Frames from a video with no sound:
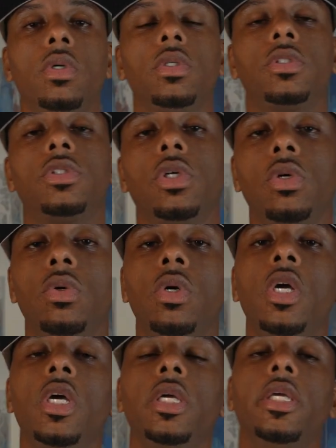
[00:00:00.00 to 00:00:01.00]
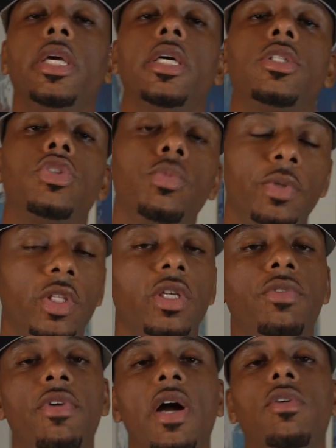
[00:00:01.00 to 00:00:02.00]
So yeah, Super
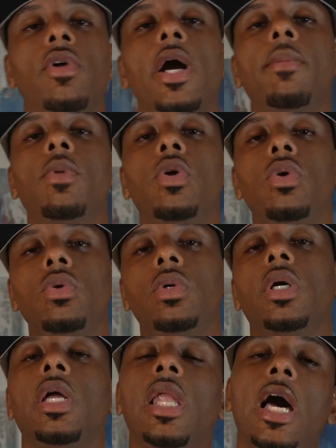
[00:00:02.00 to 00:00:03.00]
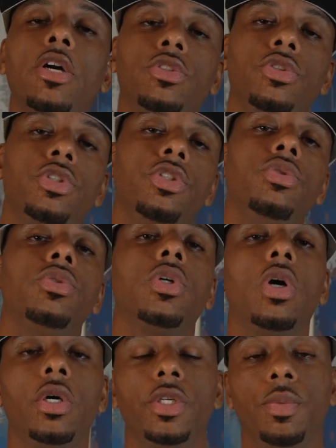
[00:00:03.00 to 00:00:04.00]
35 crop mode allows you to use
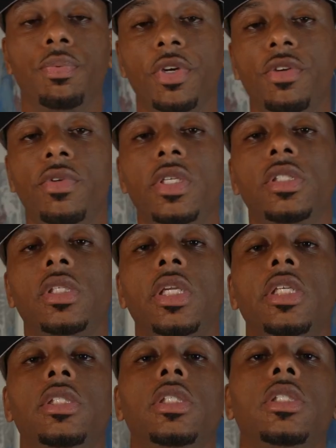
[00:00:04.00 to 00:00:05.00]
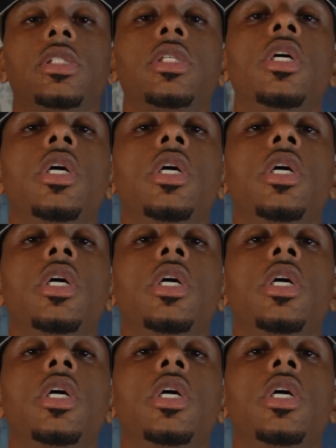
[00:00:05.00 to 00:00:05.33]
all your previous lenses,